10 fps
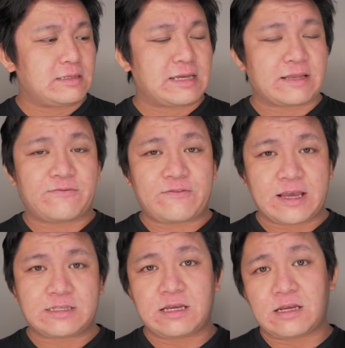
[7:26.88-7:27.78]
that
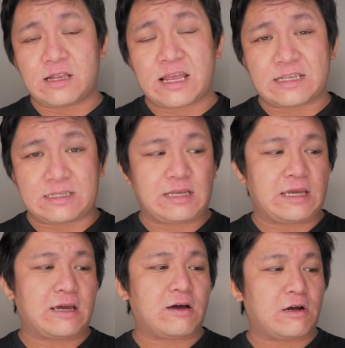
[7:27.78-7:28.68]
fast, unless
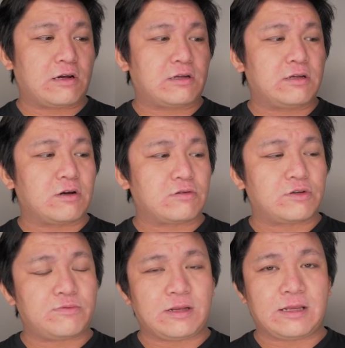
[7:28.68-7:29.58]
they are going
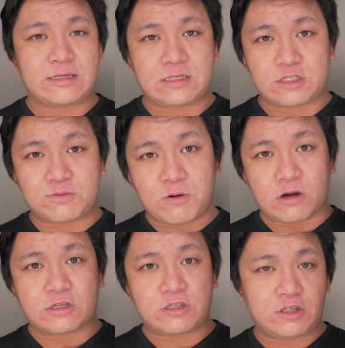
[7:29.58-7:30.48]
to release a
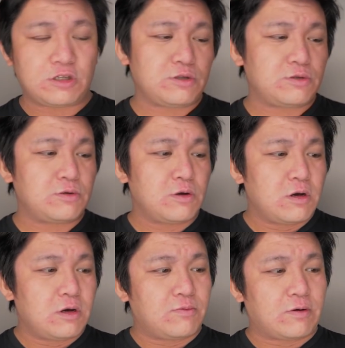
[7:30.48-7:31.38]
Spark 2
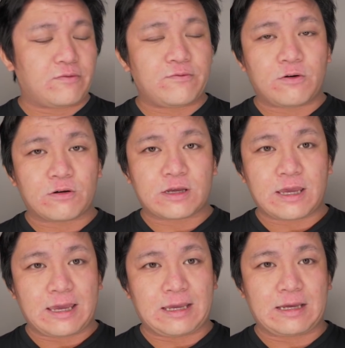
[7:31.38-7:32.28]
with
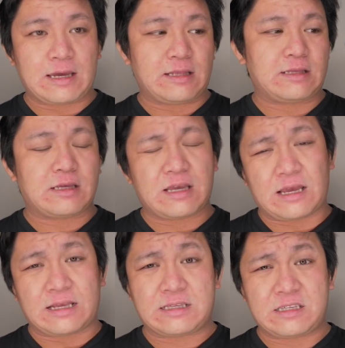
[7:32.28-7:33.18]
4K and
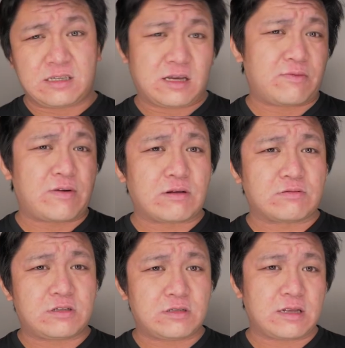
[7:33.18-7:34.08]
at
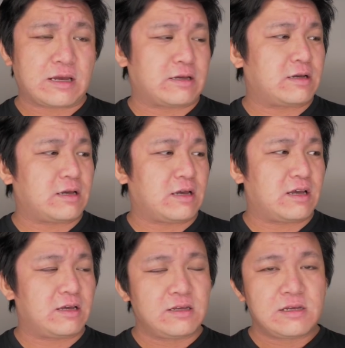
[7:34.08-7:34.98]
around like
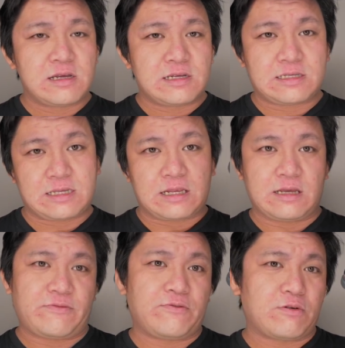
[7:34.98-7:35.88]

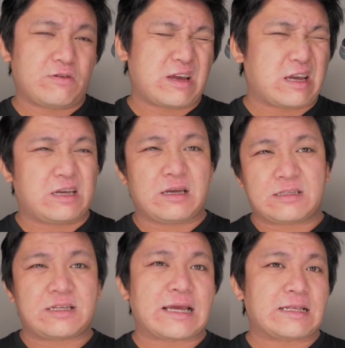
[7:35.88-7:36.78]
for like a
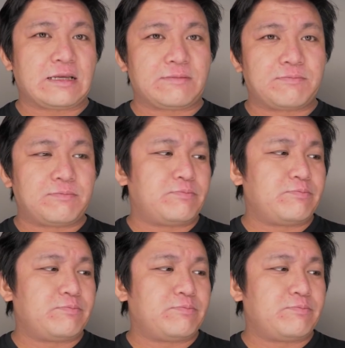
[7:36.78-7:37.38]
slightly